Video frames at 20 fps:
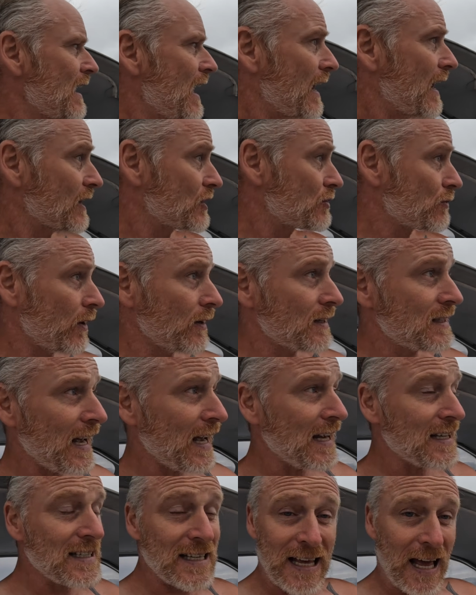and it's
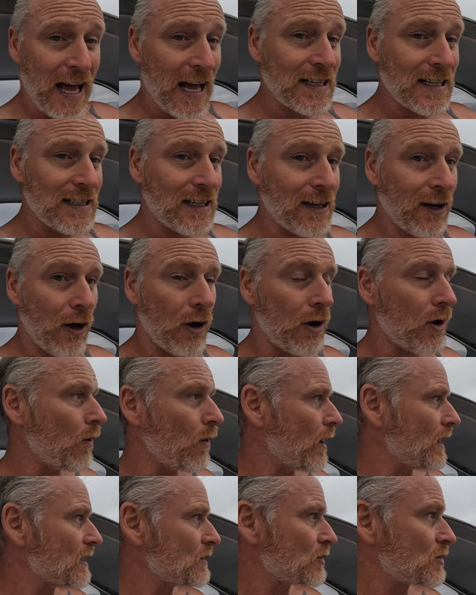rotating
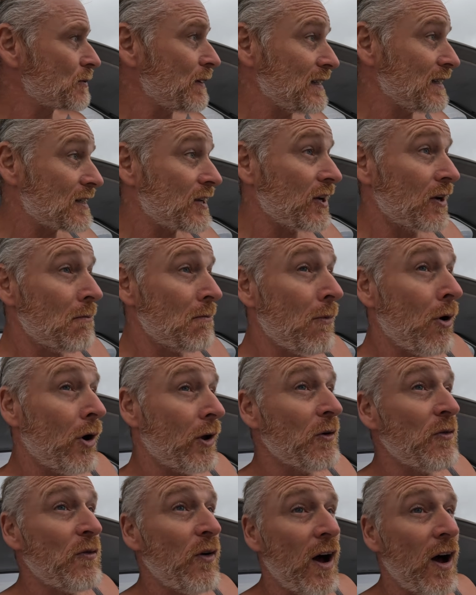anti-clockwise, which means it's going to
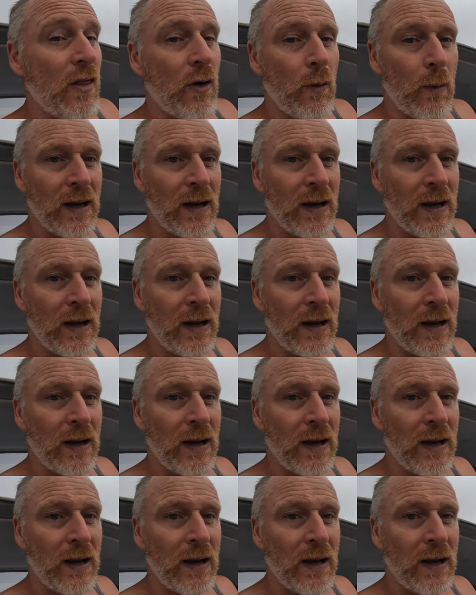modify the